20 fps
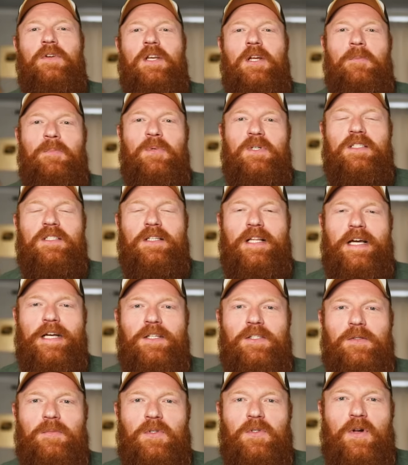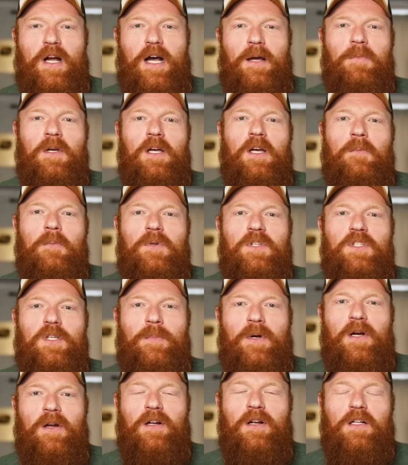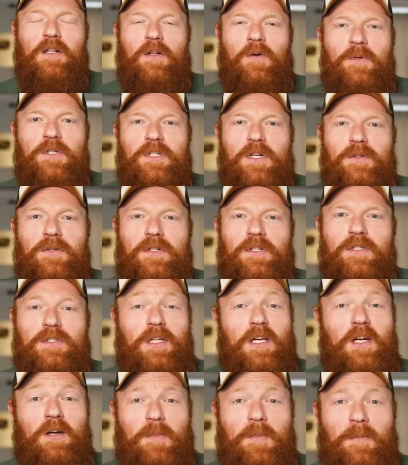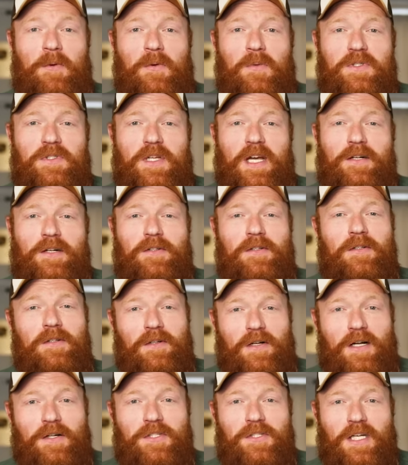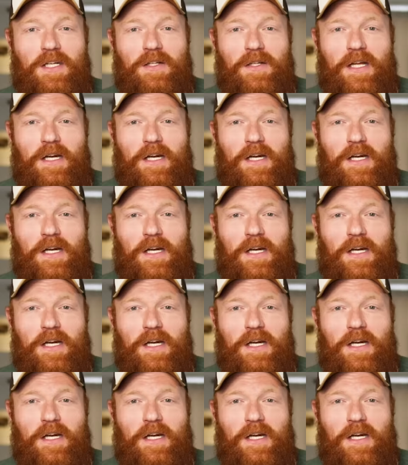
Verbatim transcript: video, please like and subscribe. Please support Oklahoma shelters, and remember to recycle. I'll check you